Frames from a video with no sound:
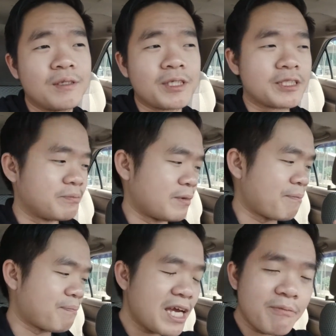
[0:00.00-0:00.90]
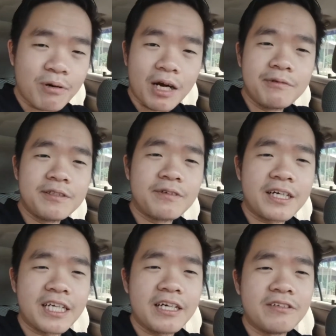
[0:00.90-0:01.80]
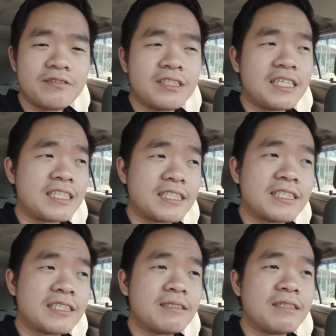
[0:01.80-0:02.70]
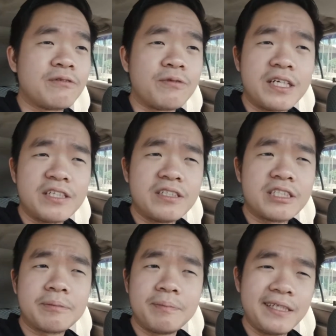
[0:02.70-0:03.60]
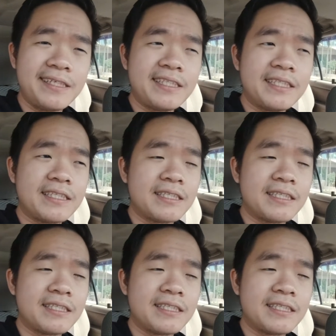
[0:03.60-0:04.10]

Because my main problem right now is the render speed.